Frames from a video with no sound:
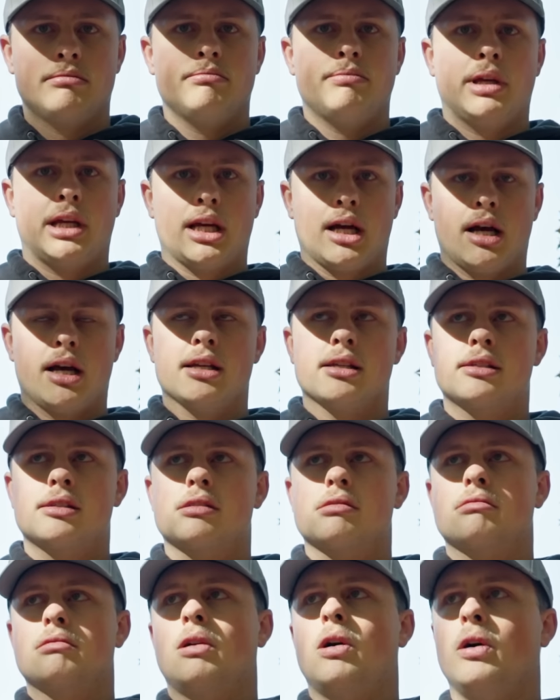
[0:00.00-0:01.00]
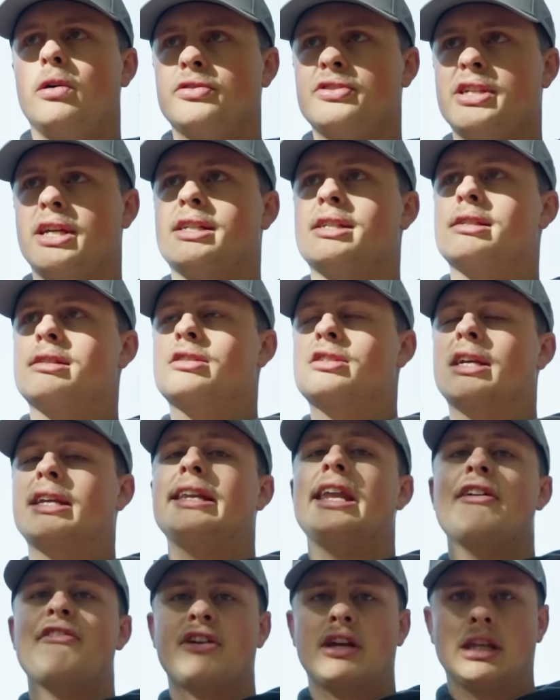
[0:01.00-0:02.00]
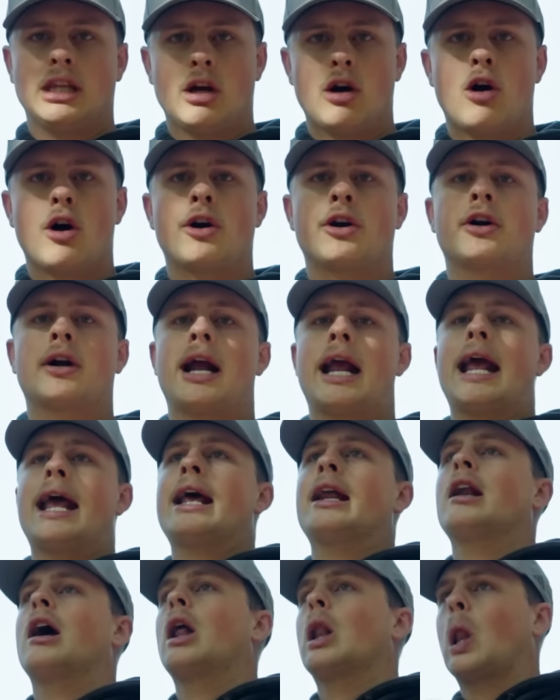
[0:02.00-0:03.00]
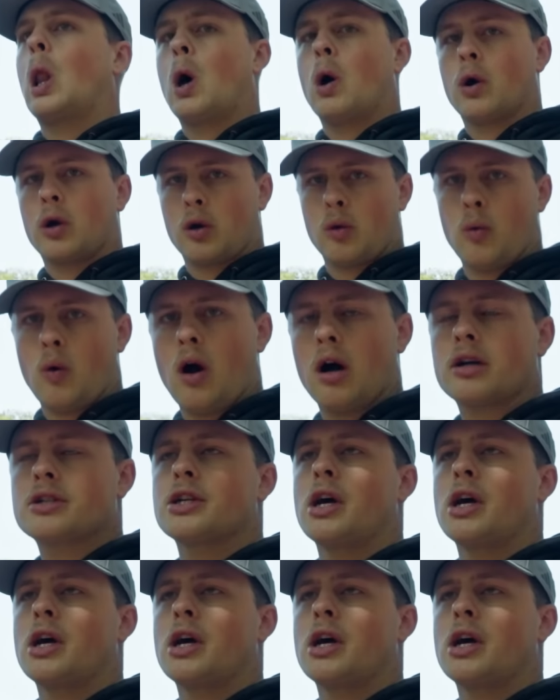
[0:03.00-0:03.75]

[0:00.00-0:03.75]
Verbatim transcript: because hole six is significantly harder and a longer walk.